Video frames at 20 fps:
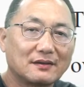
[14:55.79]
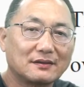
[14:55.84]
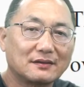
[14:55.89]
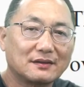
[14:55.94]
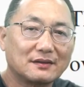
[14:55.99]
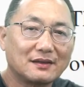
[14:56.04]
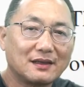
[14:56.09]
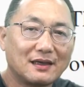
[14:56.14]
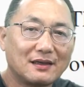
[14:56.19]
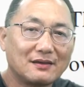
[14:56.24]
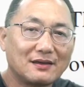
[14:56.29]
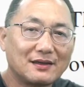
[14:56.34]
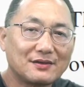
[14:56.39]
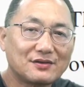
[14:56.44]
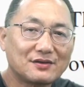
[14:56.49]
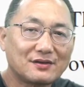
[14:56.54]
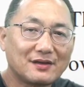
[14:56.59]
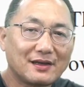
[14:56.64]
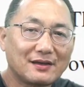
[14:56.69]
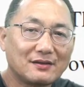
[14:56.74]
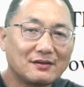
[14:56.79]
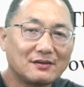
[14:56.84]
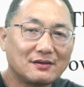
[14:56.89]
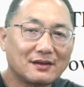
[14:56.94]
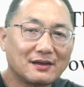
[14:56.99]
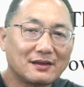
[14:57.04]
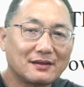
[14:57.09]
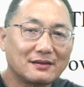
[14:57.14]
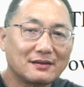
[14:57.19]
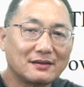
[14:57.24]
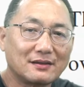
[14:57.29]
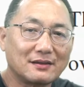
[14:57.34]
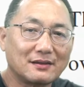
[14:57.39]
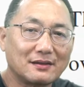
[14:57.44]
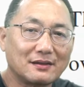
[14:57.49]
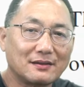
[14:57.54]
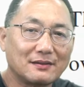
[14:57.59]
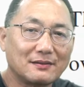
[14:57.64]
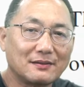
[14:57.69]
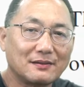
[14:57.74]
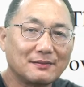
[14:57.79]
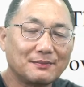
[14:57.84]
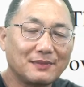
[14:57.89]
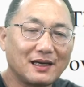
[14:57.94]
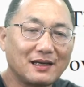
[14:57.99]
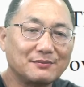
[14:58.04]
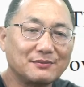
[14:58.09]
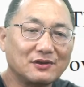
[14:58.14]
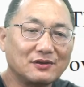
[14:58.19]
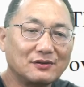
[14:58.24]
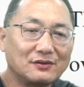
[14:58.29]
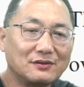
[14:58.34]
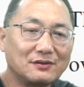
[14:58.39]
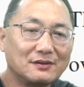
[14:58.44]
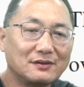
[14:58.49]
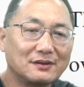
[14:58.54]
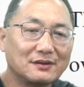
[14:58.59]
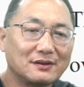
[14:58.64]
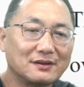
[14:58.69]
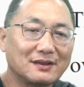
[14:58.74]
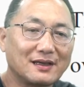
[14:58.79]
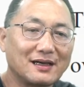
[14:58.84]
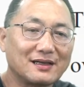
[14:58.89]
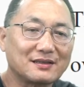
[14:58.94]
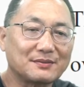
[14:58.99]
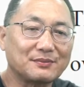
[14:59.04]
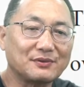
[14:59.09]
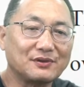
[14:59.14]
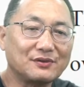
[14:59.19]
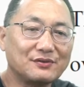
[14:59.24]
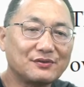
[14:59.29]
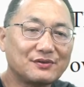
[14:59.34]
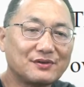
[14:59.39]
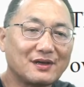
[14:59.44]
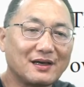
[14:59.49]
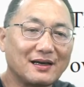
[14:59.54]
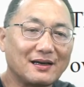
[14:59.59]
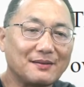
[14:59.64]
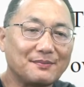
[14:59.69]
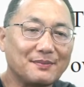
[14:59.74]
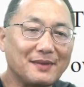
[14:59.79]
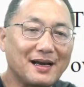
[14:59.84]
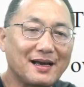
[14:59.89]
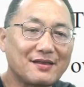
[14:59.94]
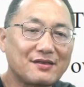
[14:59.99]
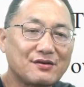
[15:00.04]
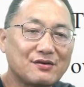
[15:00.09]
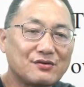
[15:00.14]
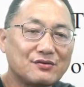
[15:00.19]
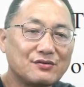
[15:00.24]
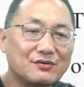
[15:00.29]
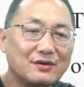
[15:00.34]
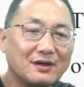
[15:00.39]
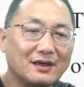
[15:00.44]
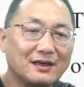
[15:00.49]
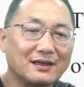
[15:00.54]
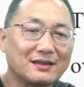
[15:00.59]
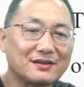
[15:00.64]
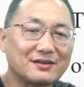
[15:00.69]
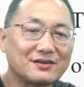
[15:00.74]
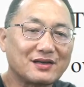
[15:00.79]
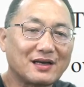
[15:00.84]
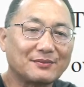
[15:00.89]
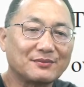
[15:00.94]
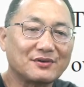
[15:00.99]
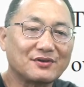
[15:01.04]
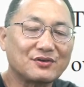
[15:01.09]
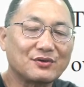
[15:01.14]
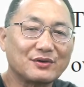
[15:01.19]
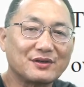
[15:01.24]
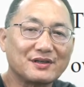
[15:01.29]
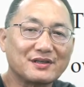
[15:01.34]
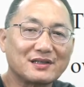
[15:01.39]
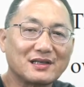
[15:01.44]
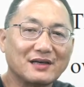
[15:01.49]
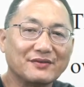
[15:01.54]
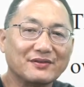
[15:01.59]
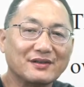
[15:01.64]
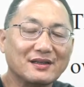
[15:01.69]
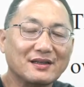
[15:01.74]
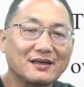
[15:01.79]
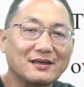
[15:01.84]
Now let's take a look at the Bible, the Gospels, Matthew chapter 27.